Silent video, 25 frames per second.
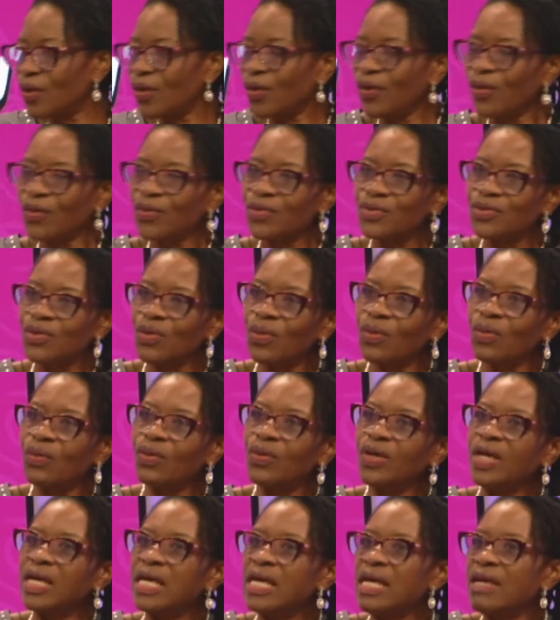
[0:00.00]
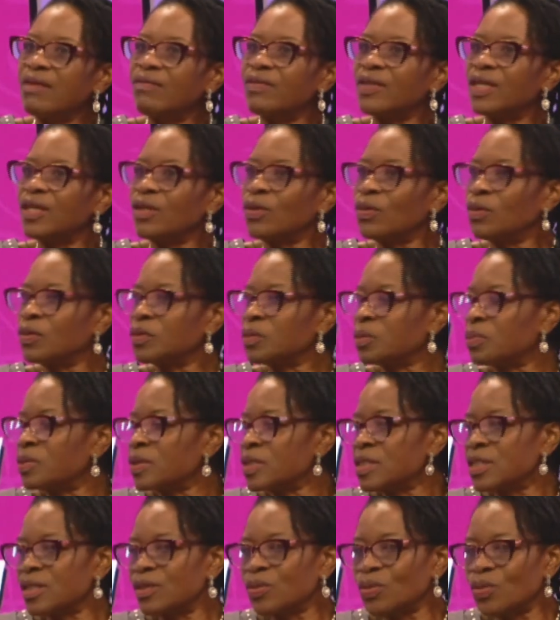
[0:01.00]
So even an older
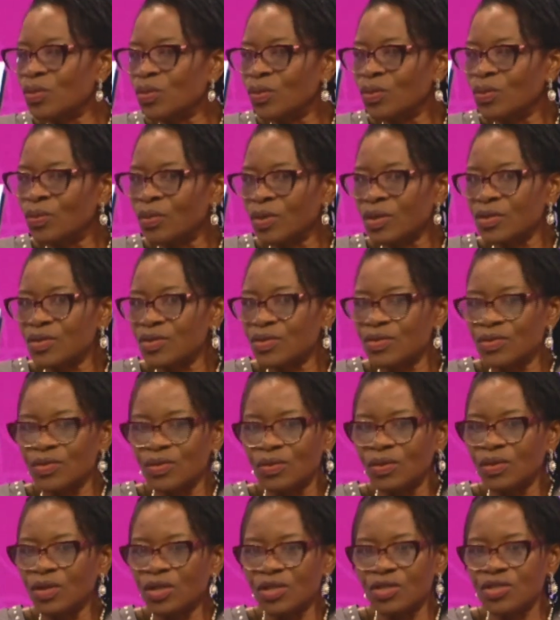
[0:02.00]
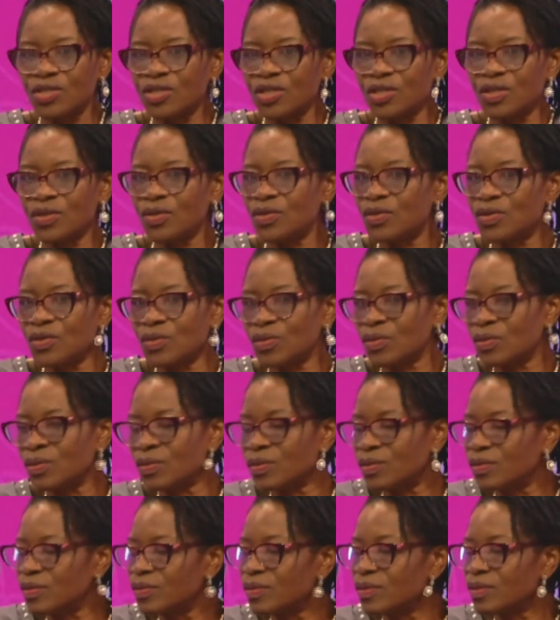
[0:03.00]
person who wants to continue
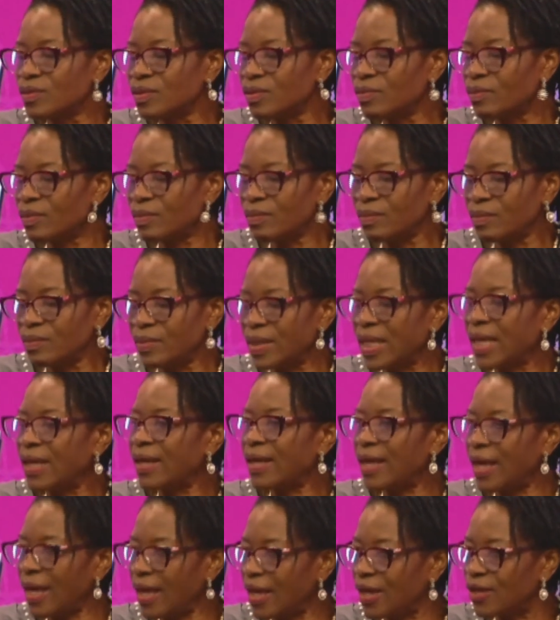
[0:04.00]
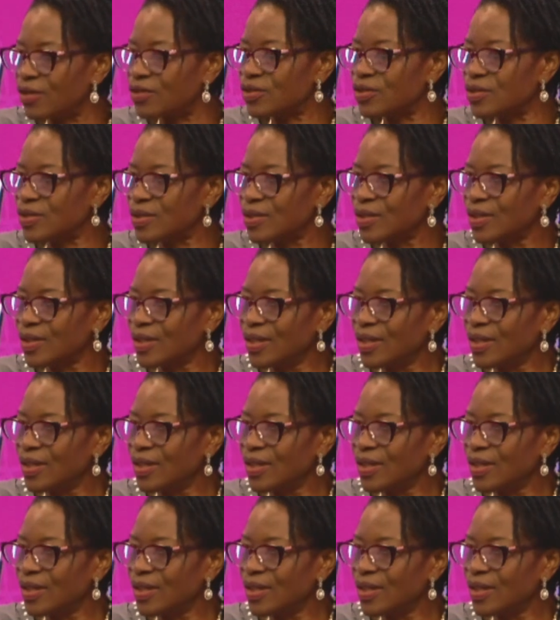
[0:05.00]
to be engaged